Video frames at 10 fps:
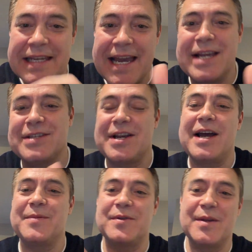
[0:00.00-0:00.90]

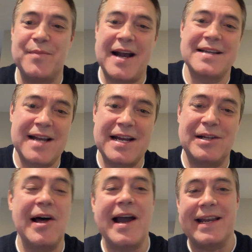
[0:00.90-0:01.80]
liaison between the buy side
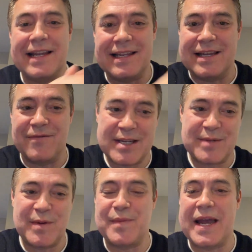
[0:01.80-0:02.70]
client and the
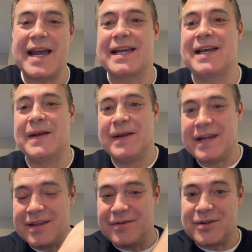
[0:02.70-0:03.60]
investment bank,
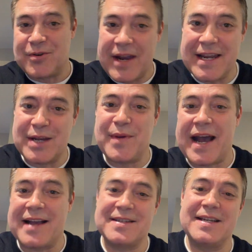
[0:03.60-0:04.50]
either in a trading
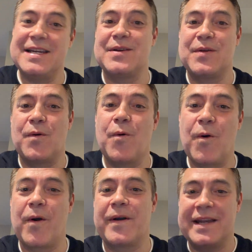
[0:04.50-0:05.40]
capacity
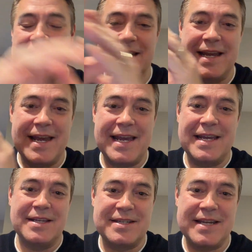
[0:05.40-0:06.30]
or in
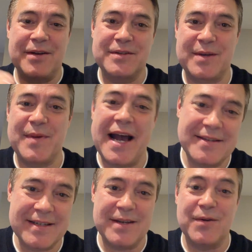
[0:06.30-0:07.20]
a sales
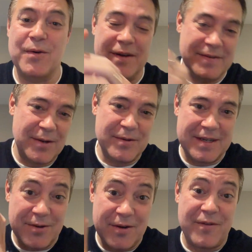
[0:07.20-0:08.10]
capacity, so it's
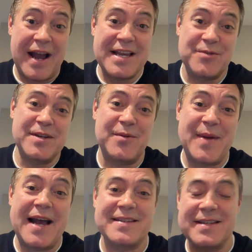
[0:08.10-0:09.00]
either an advisory
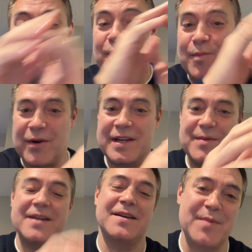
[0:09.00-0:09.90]
capacity or a market
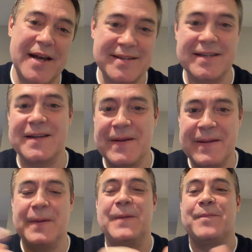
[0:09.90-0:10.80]
making capacity.
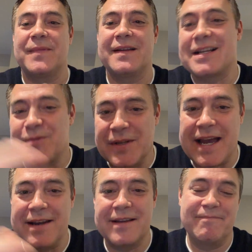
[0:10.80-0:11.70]
And that's really
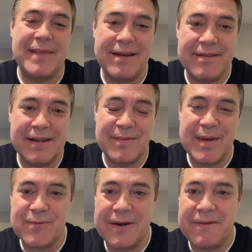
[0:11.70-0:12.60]
how to think of the
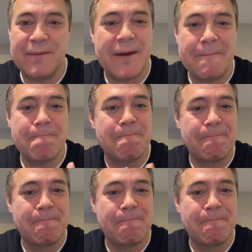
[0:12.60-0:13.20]
best way to think about it.